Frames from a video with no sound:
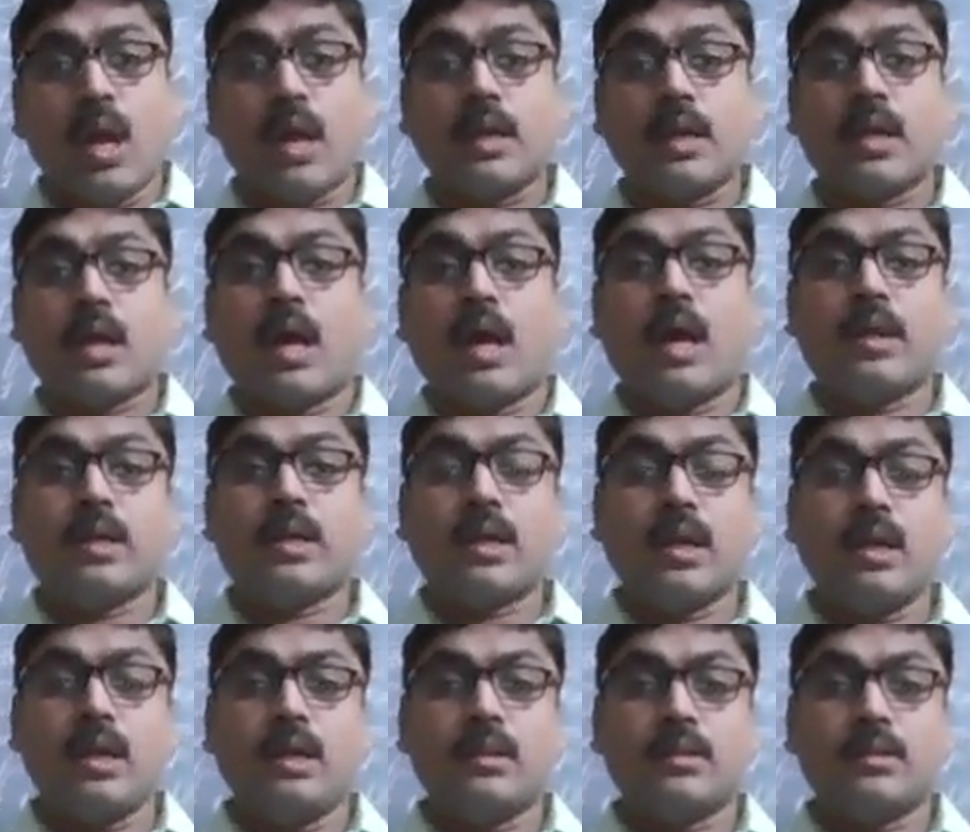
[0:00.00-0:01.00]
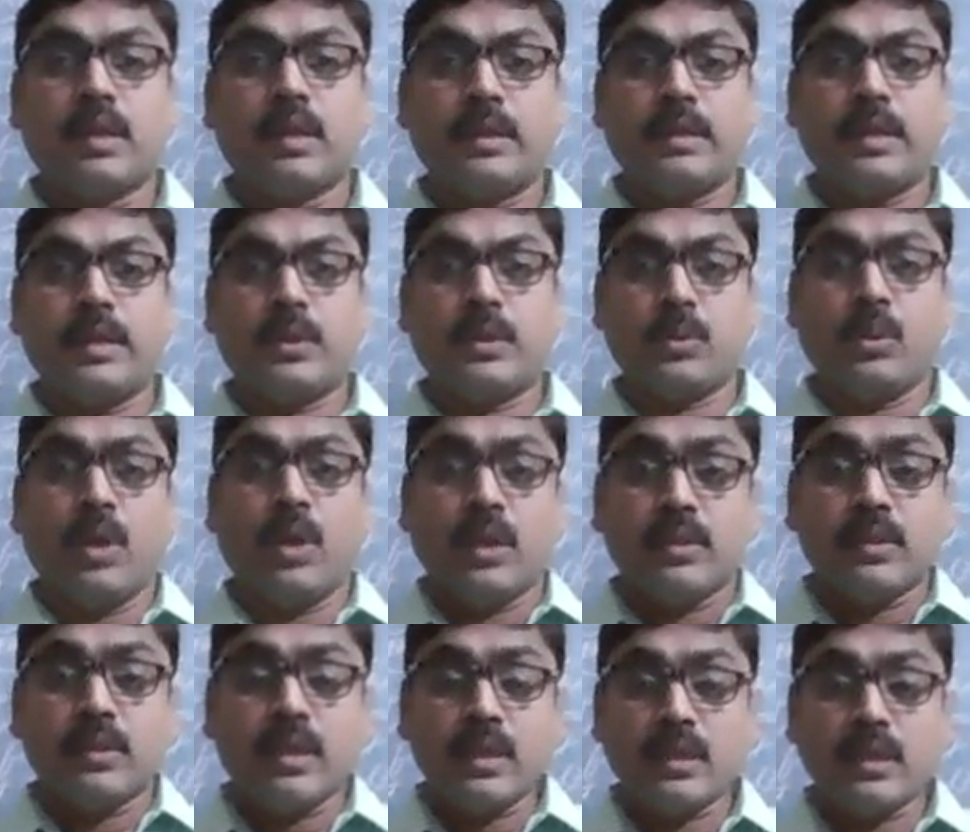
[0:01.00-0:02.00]
under Article 32.
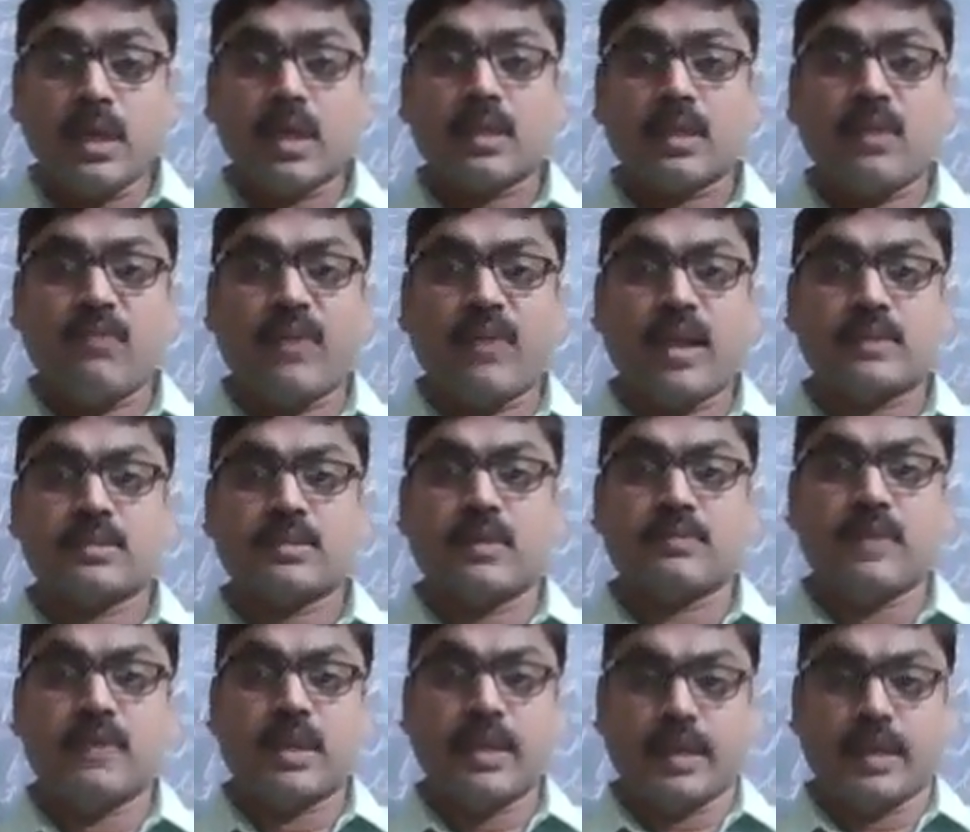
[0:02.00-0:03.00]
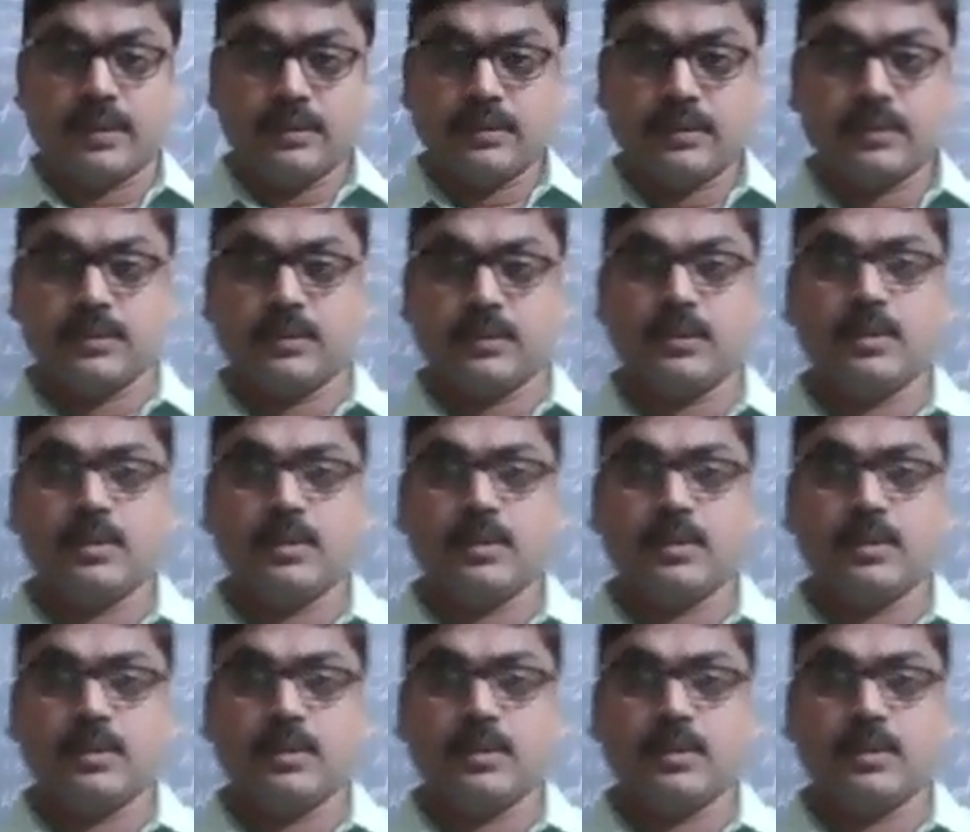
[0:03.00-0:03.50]
These are the facts of the case.